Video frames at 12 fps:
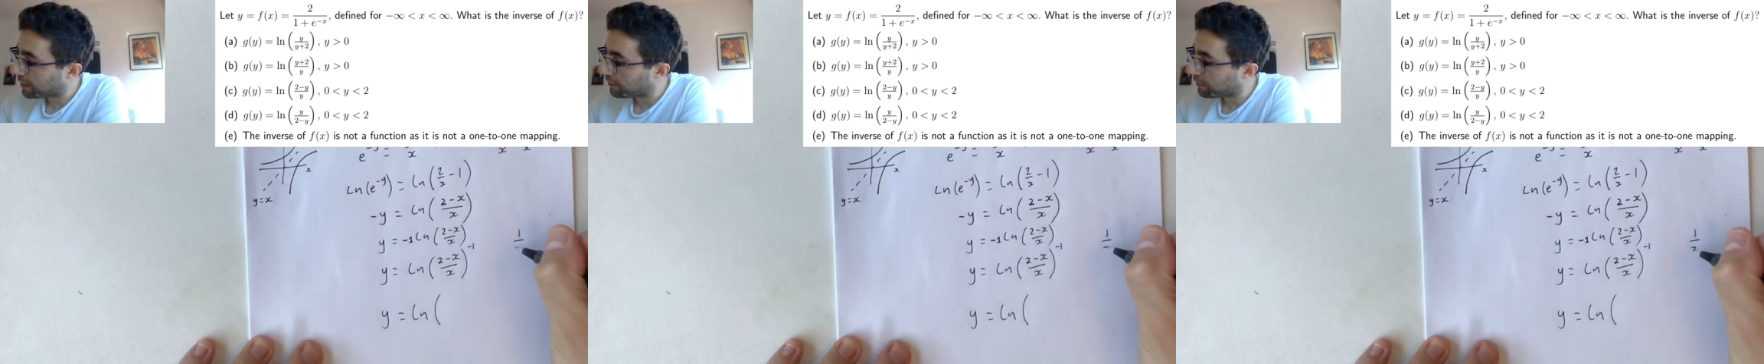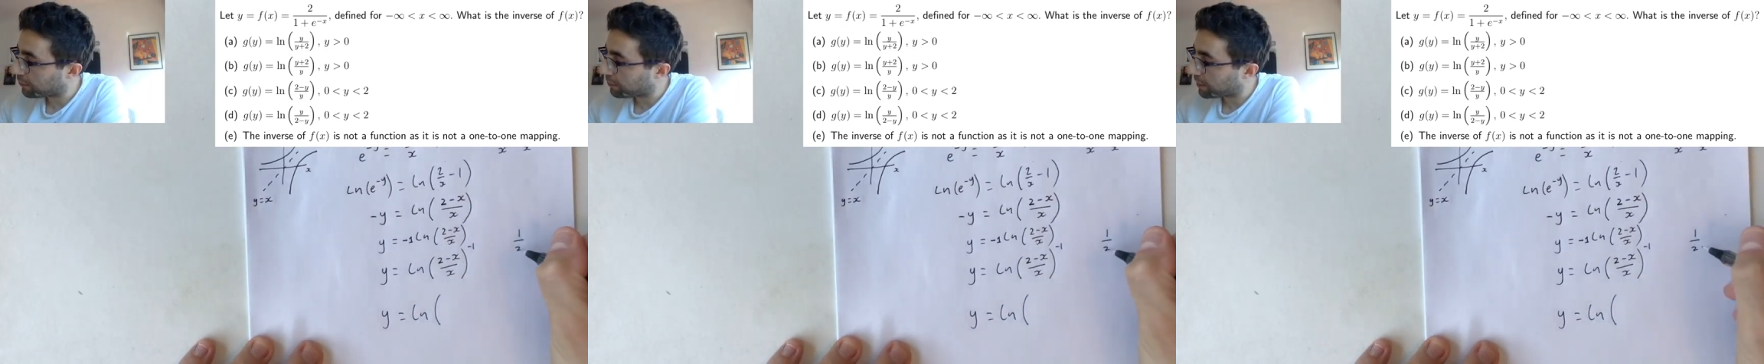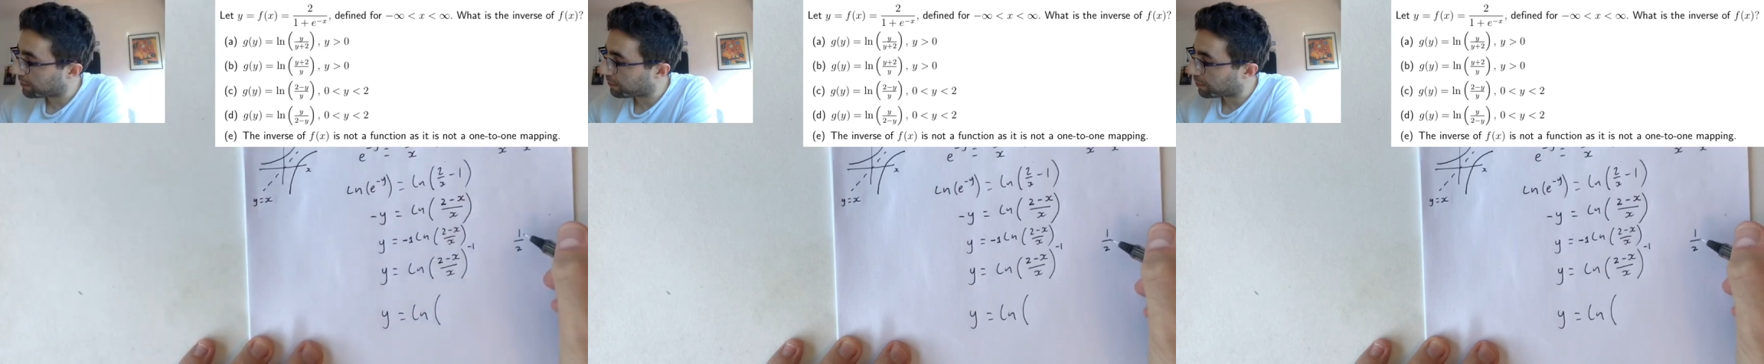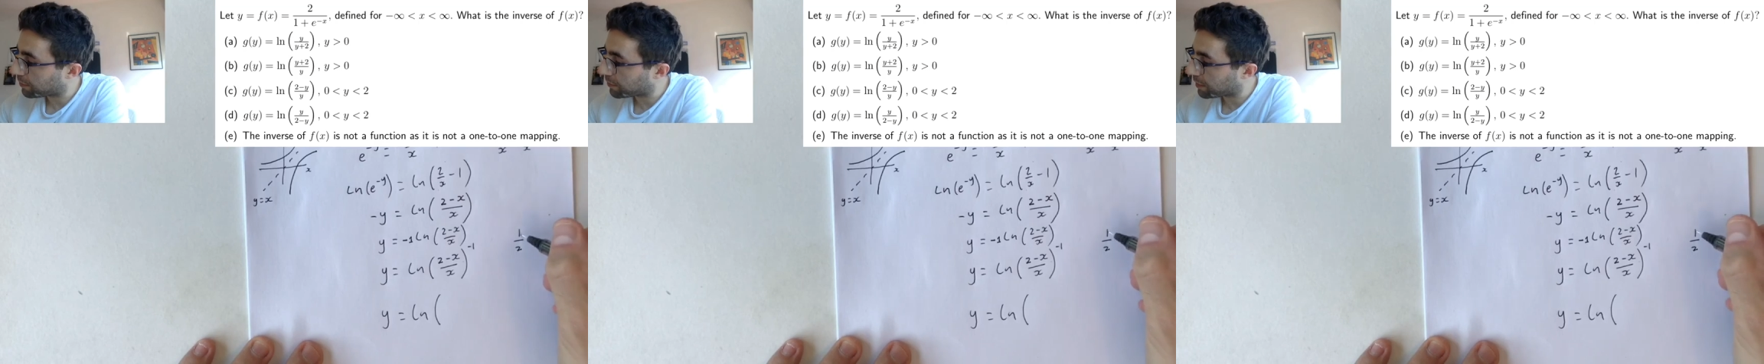if you
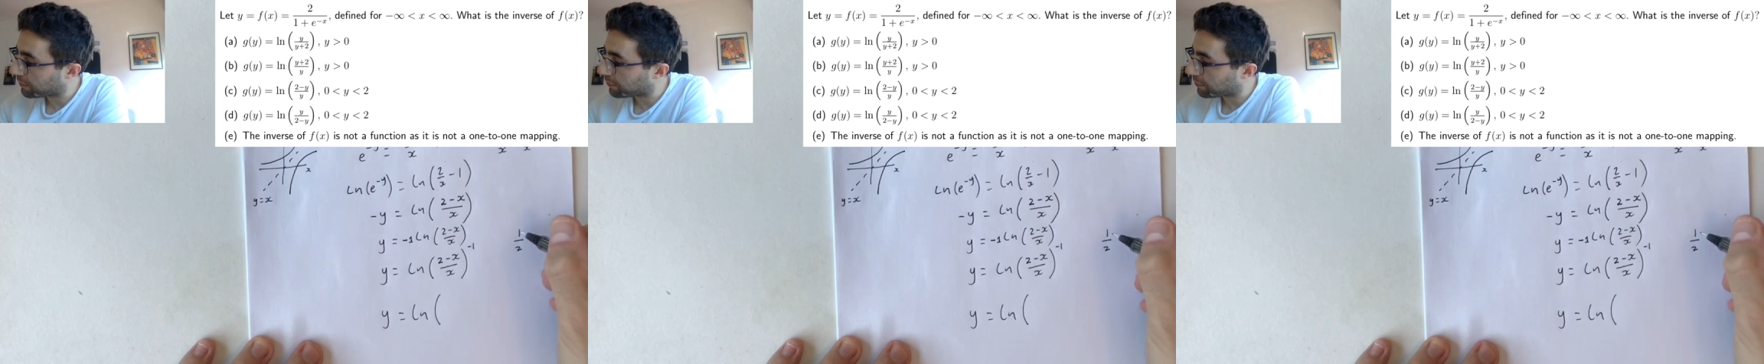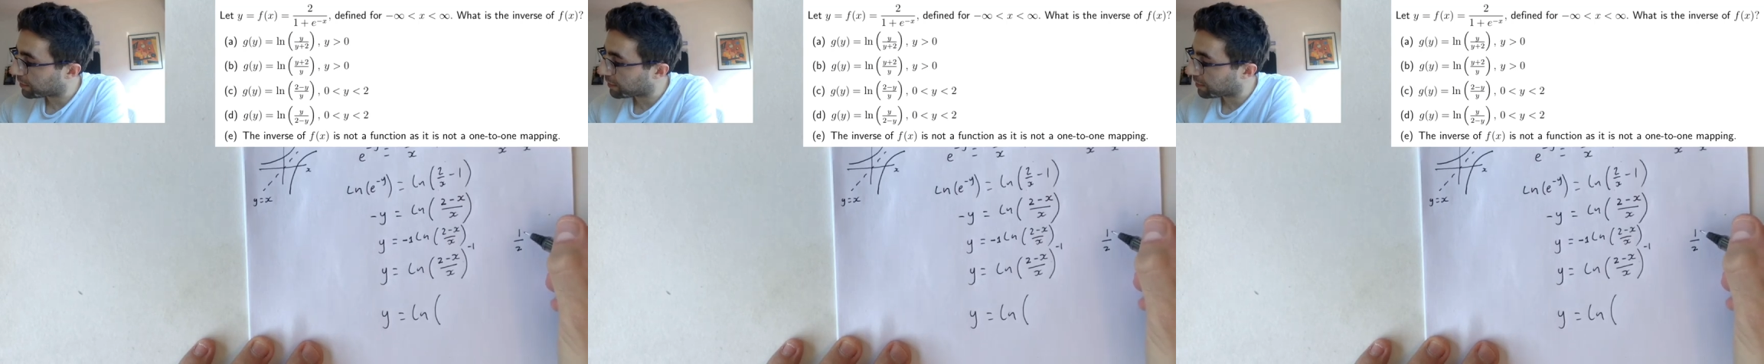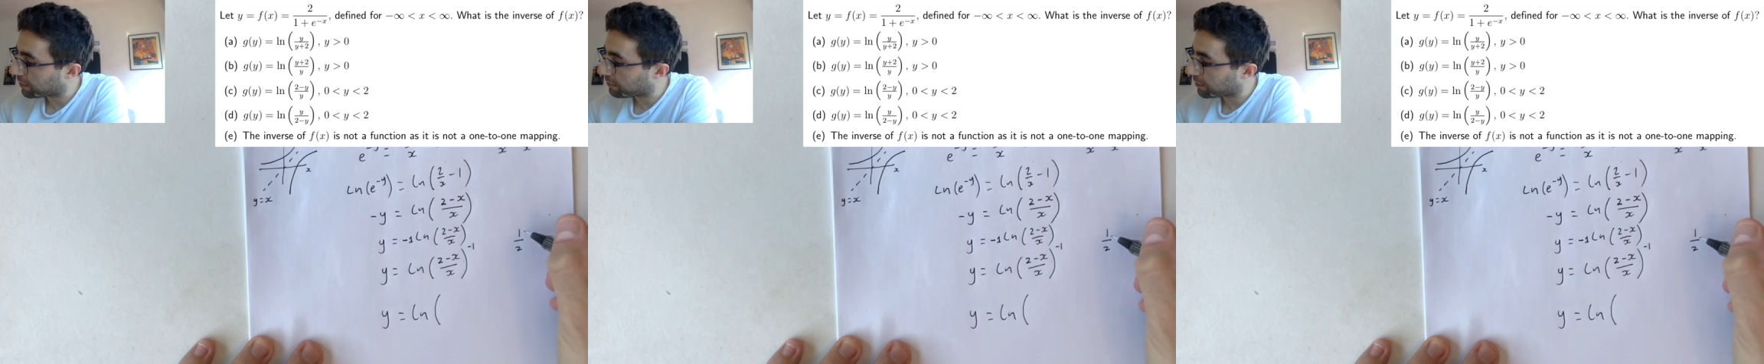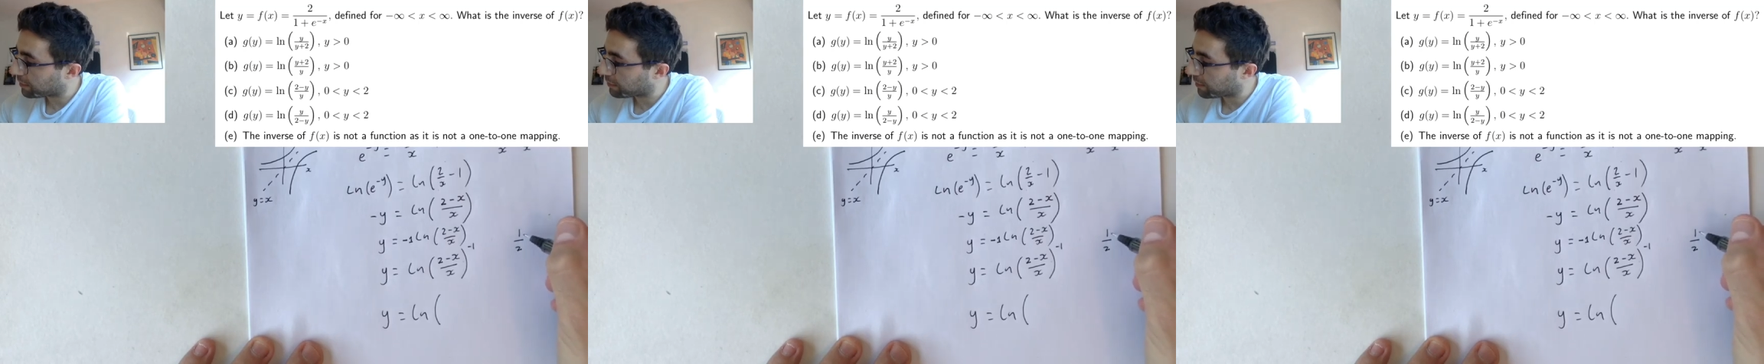remember, well, let's make it
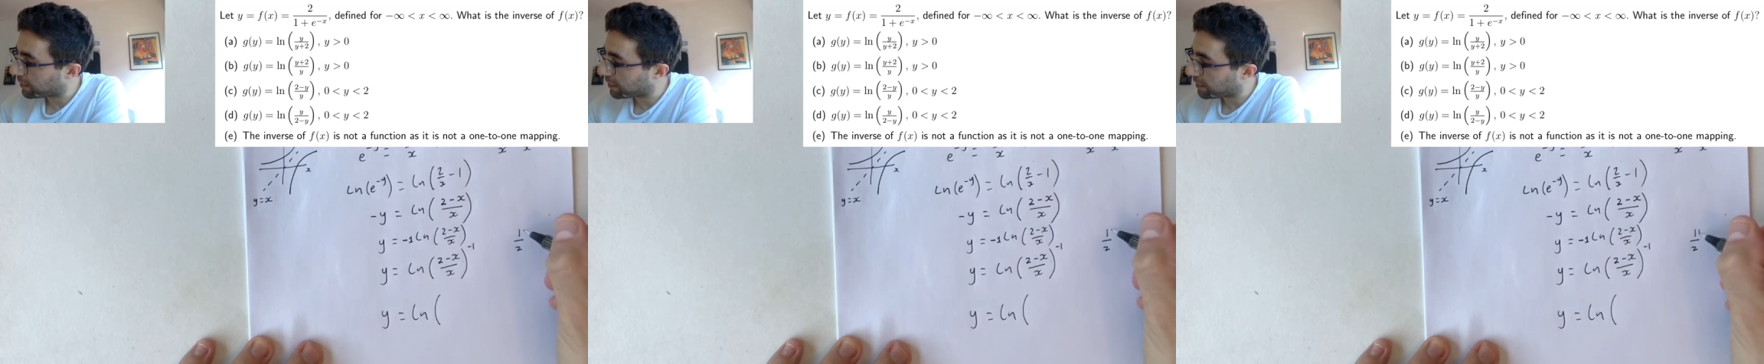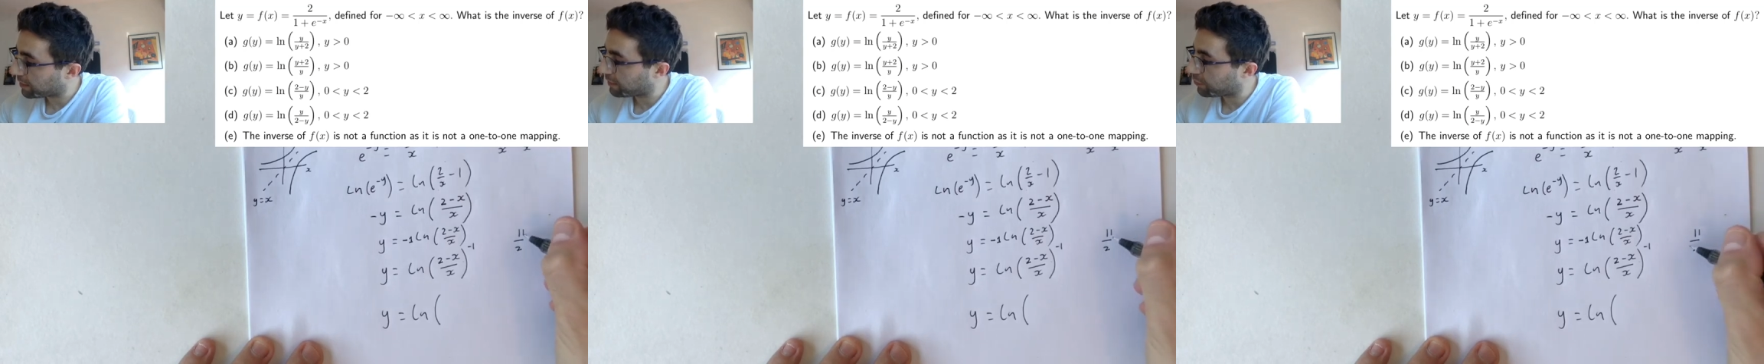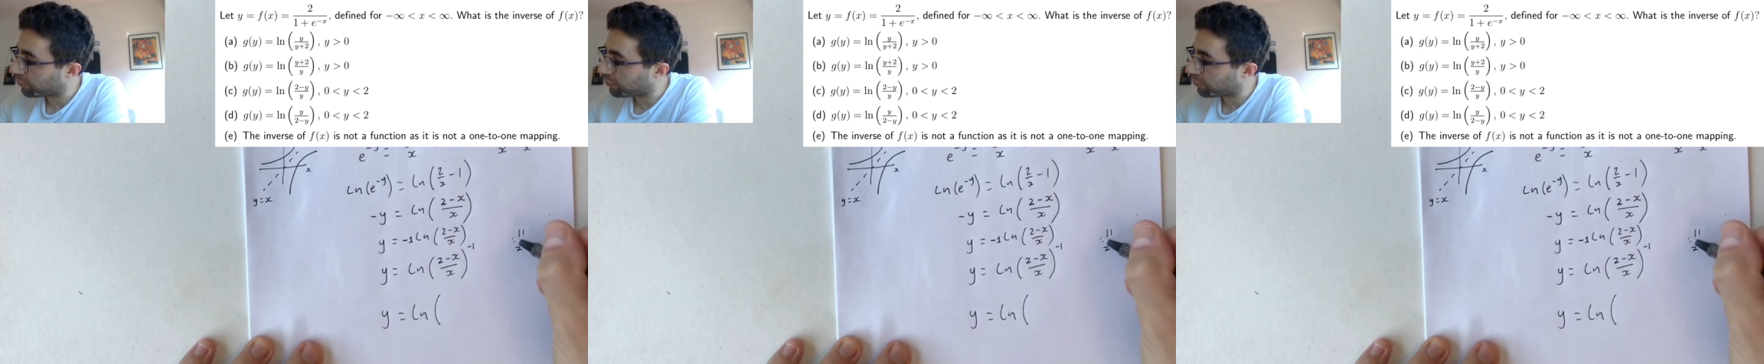11